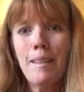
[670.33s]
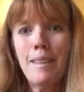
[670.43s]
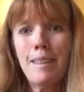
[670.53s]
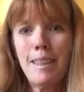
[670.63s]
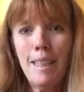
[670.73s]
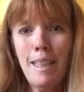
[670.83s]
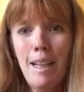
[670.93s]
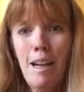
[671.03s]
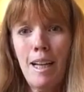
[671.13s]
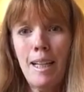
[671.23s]
The
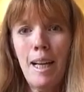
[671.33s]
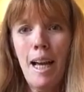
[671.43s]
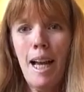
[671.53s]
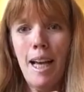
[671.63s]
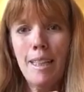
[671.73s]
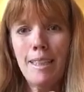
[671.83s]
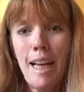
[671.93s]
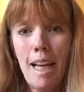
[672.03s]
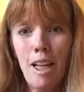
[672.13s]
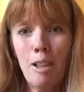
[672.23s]
DNI has
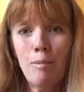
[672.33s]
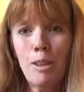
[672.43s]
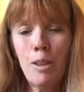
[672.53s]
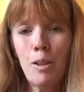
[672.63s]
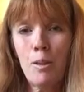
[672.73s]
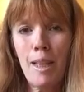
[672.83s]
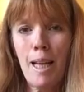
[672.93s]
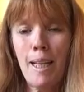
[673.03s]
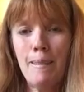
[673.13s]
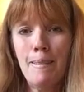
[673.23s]
helped
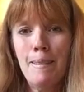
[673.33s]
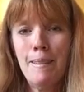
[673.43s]
create